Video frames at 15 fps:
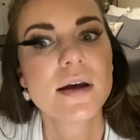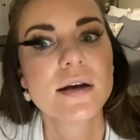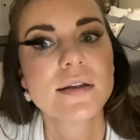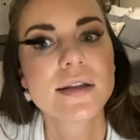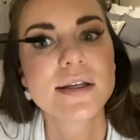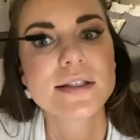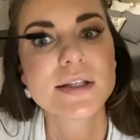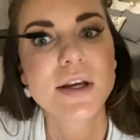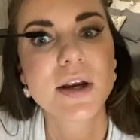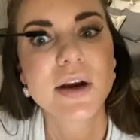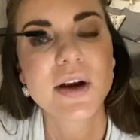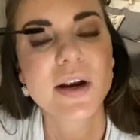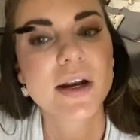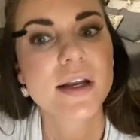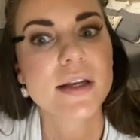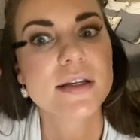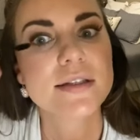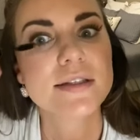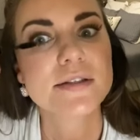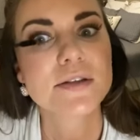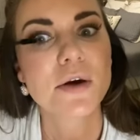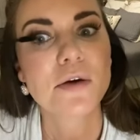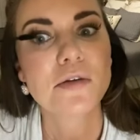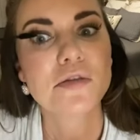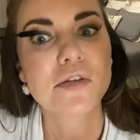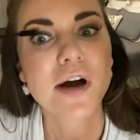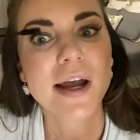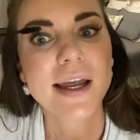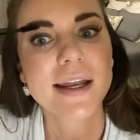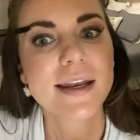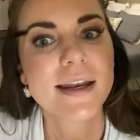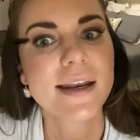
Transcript: this year, and it is so fun